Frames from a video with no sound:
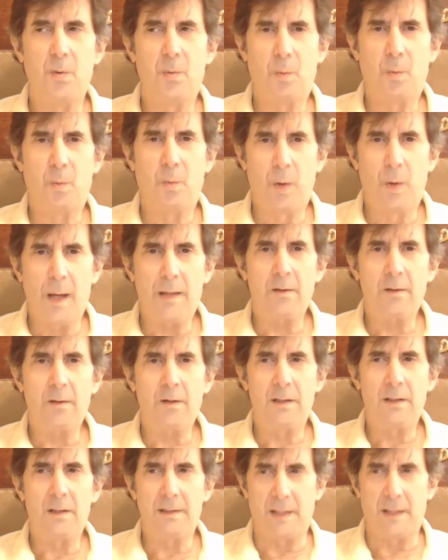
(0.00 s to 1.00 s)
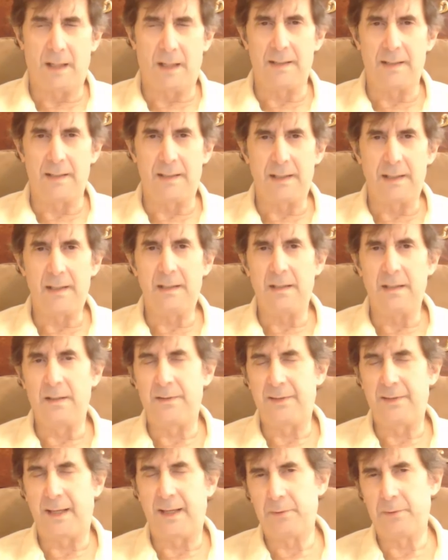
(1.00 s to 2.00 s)
whether or not he
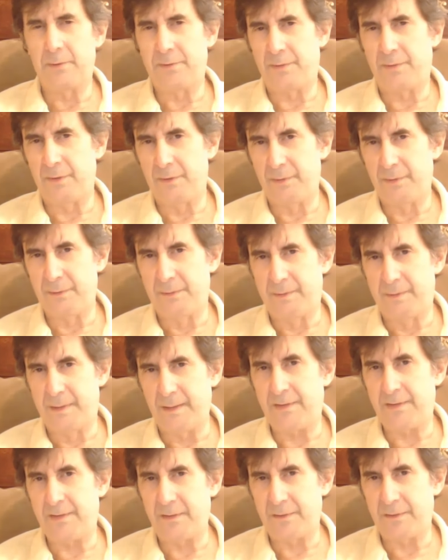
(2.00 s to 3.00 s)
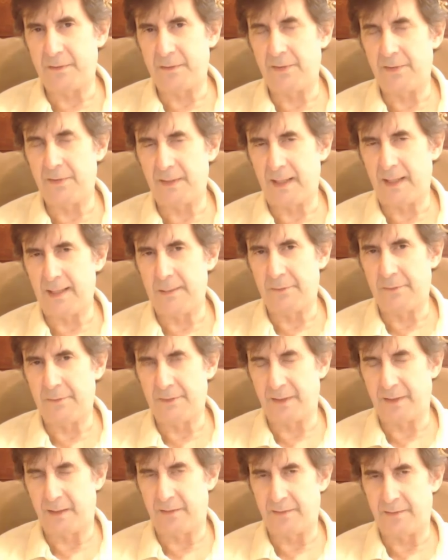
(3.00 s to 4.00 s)
is able to disassociate
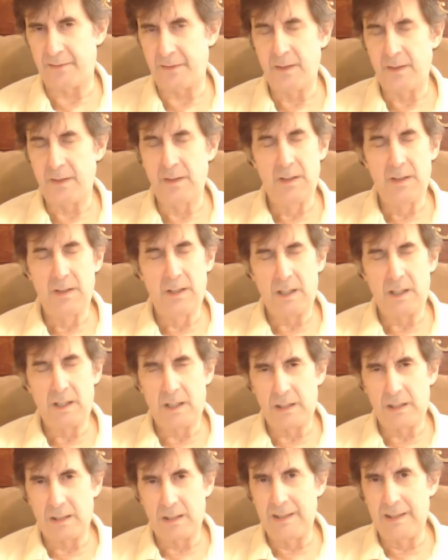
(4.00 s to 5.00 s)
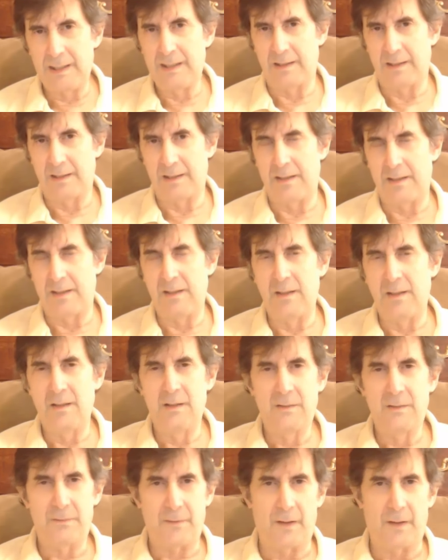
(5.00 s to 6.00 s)
himself clearly
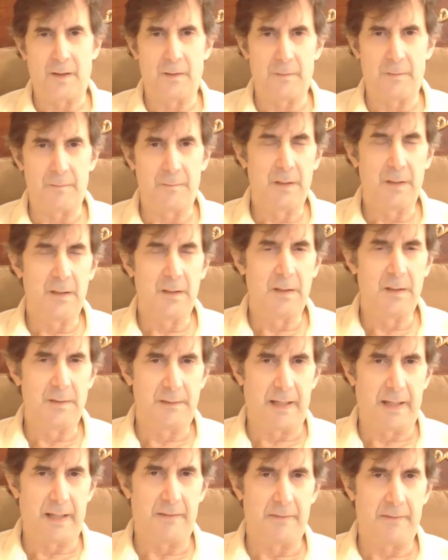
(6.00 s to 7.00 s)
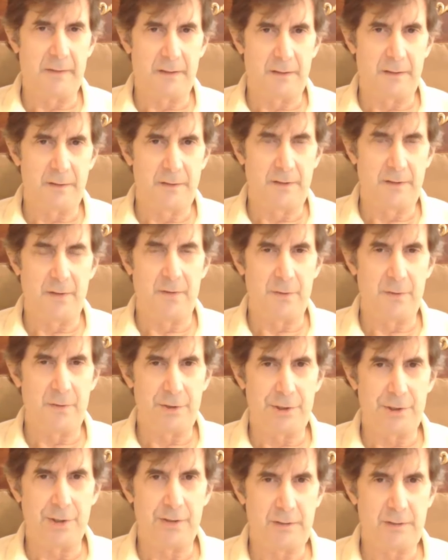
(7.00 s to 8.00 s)
from David Duke,
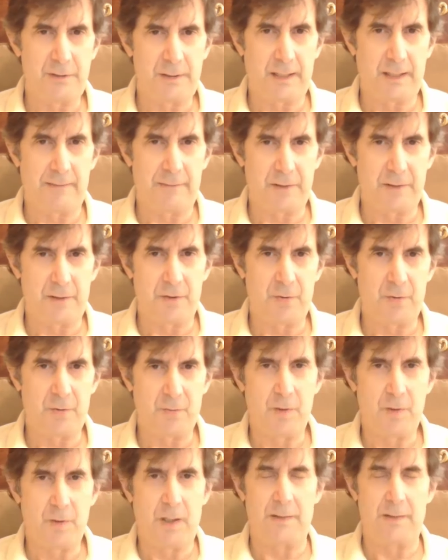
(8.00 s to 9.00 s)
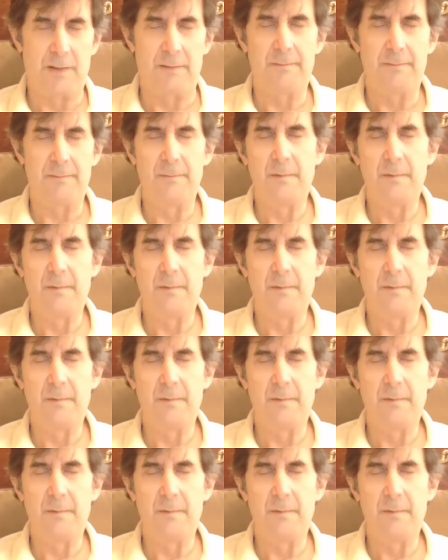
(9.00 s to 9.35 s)
should David Duke run.